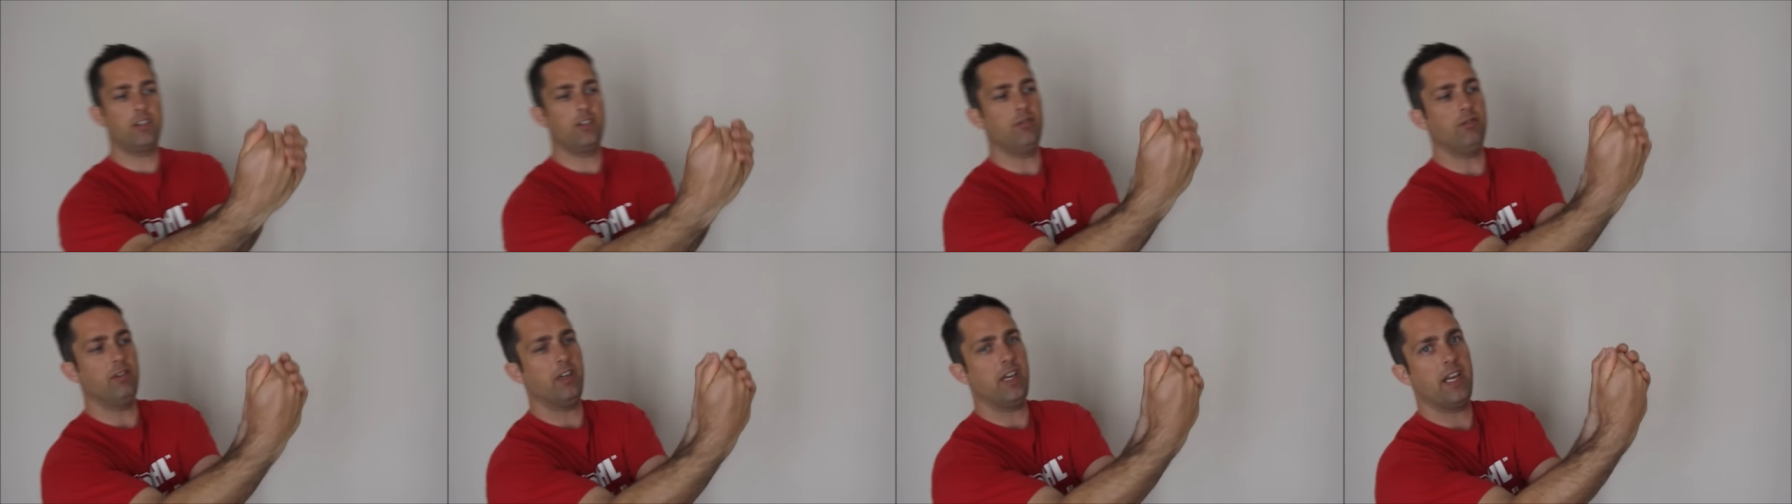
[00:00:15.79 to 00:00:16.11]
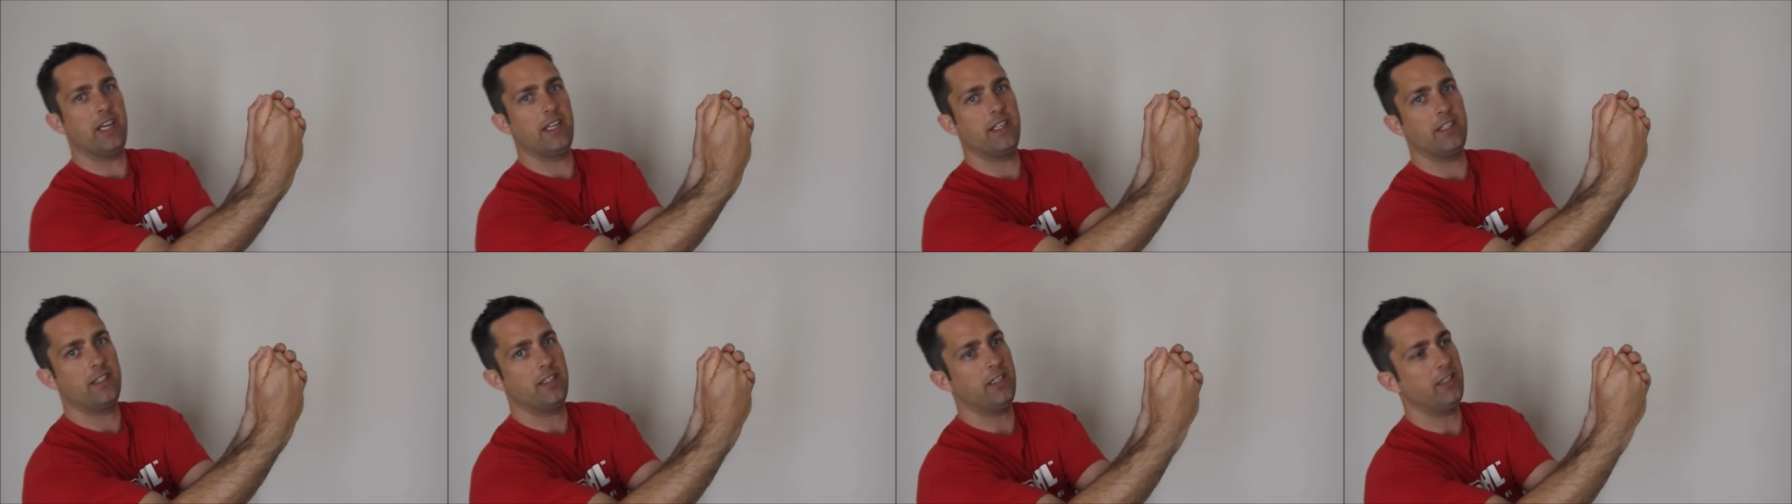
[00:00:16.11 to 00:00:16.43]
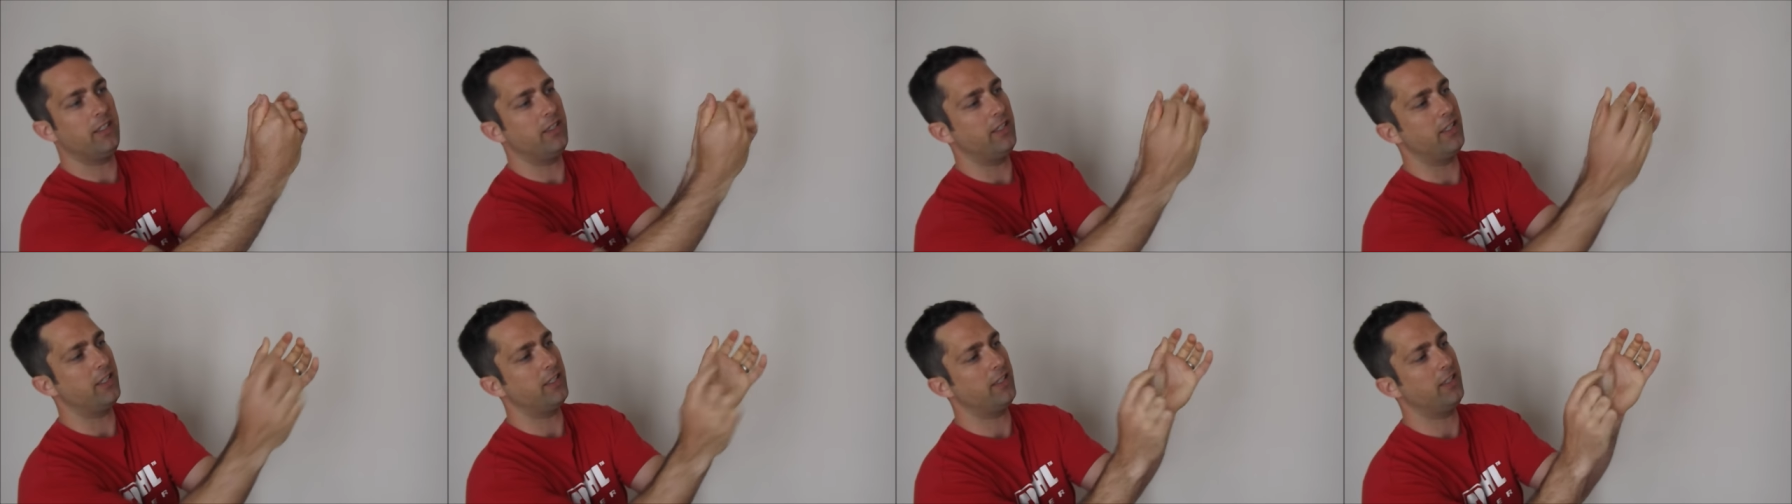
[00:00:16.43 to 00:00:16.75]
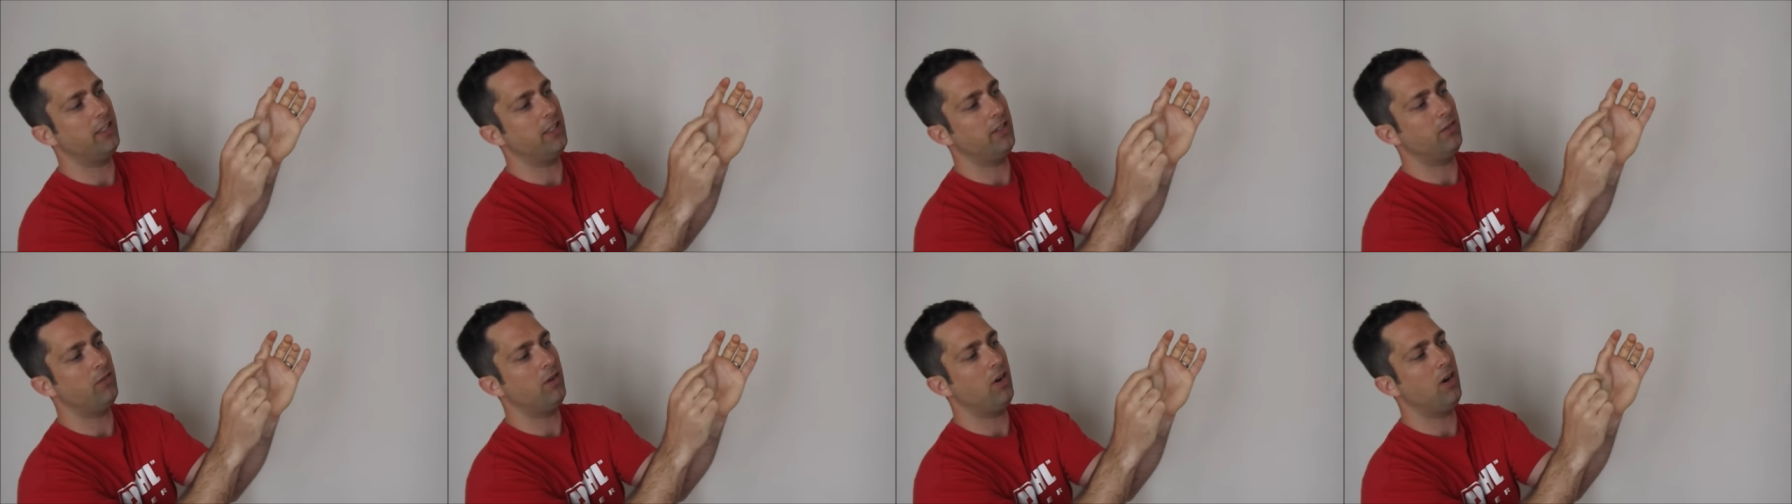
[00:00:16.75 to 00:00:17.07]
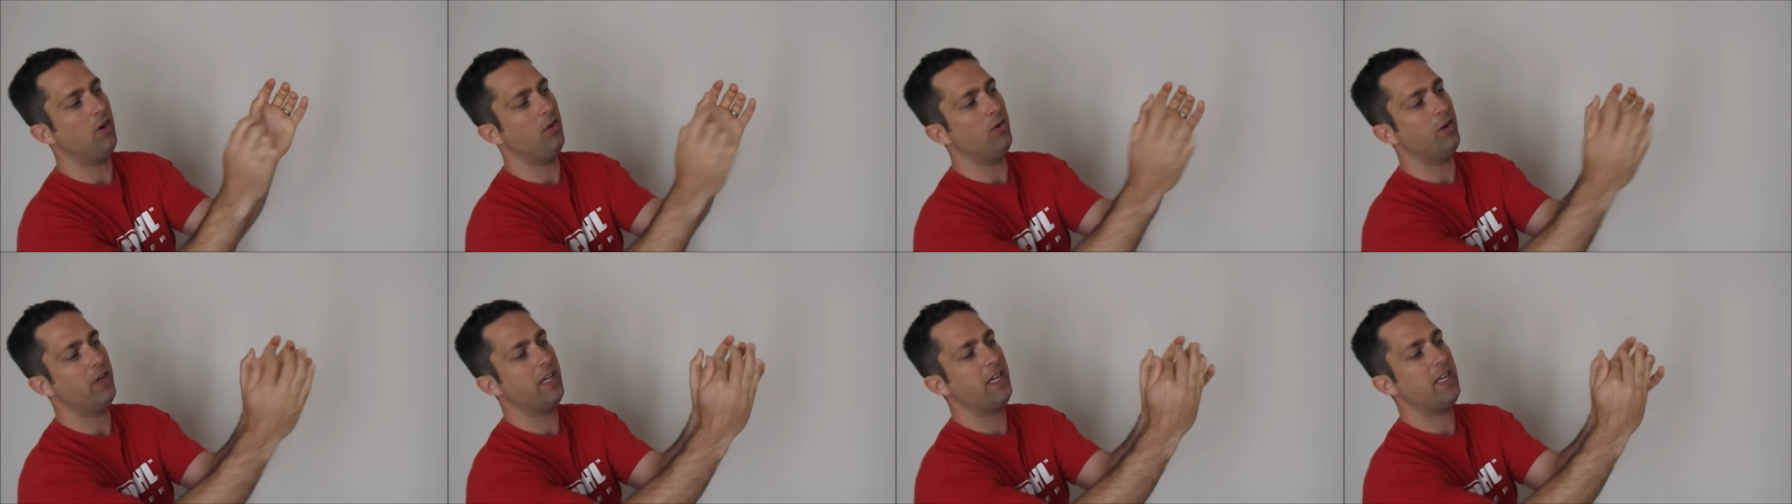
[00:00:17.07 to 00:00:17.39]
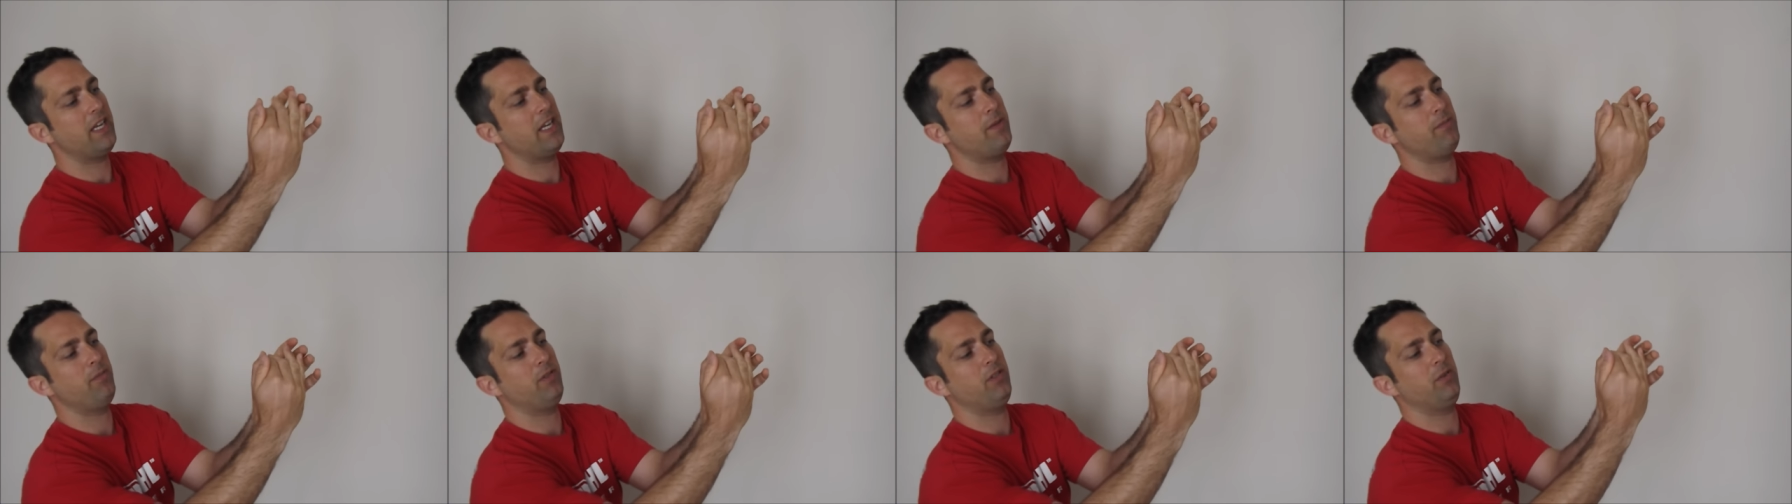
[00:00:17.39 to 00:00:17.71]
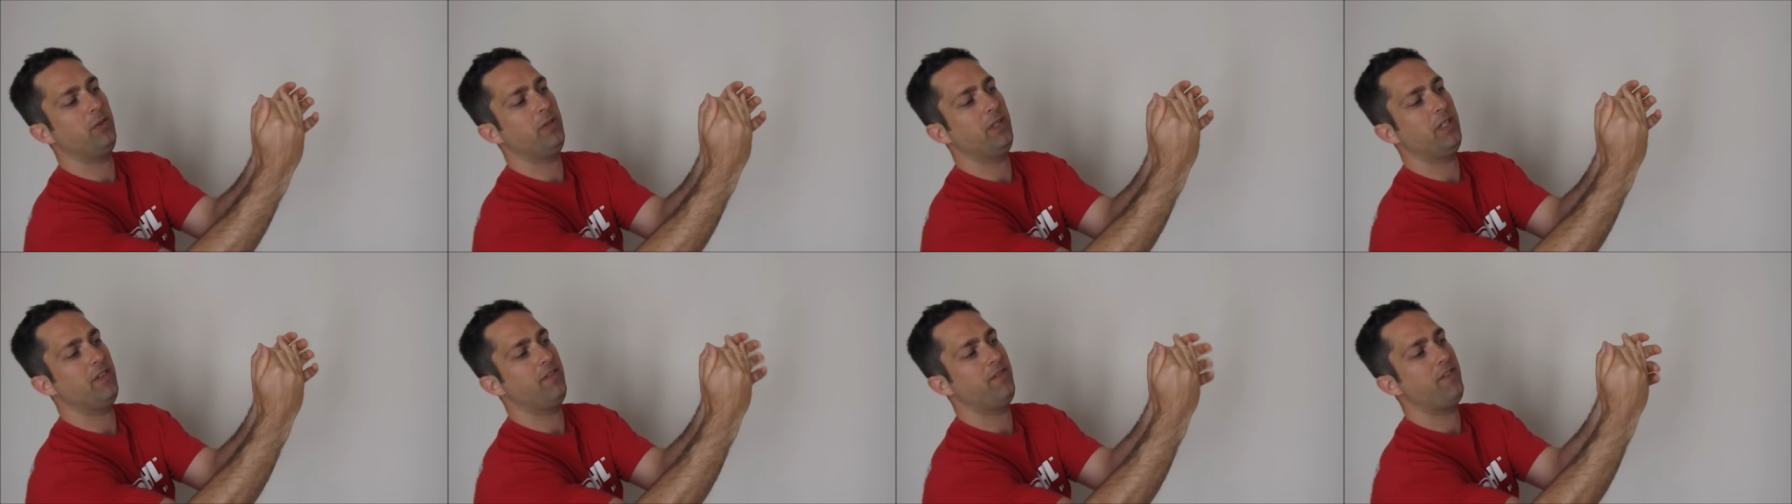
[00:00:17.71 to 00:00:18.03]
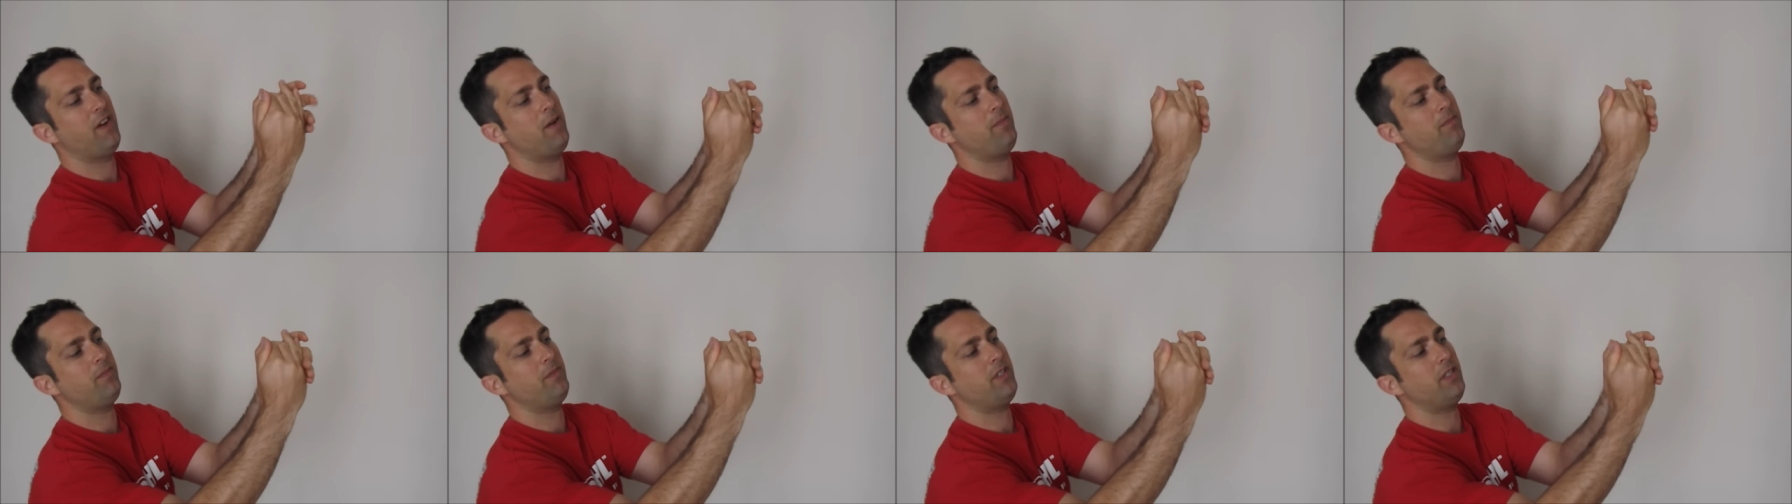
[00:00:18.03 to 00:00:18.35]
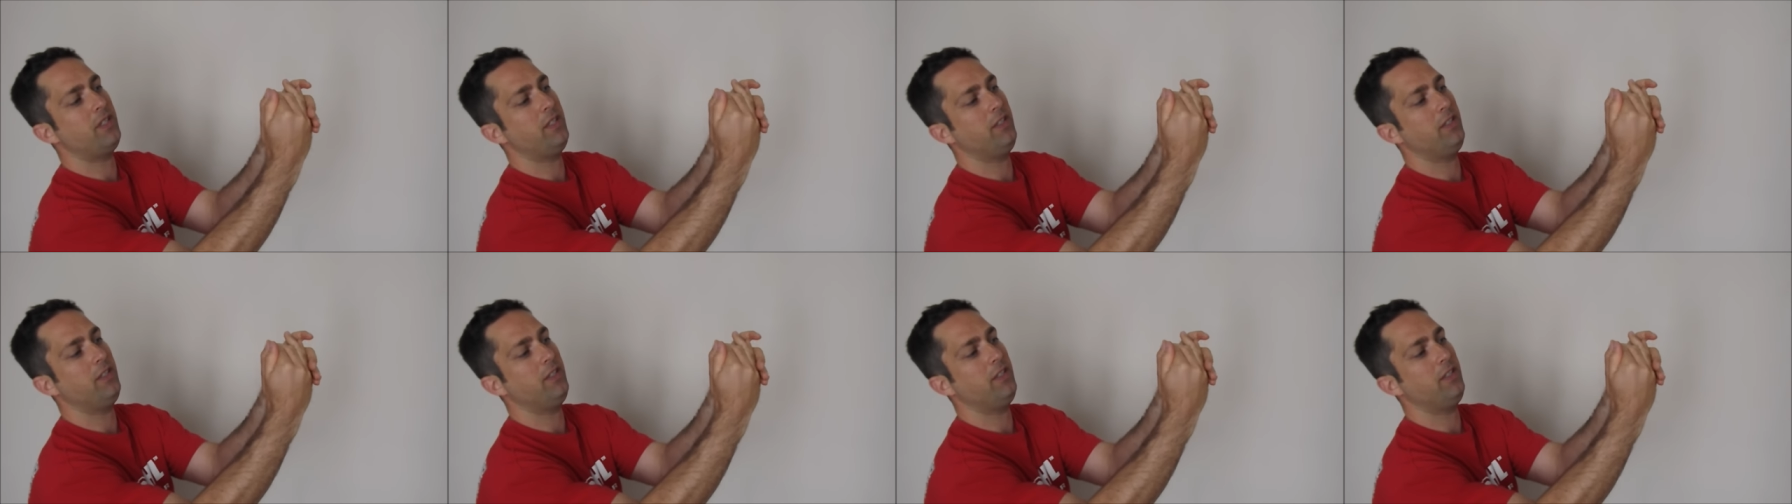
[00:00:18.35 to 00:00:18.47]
create this little hole here between your thumbs,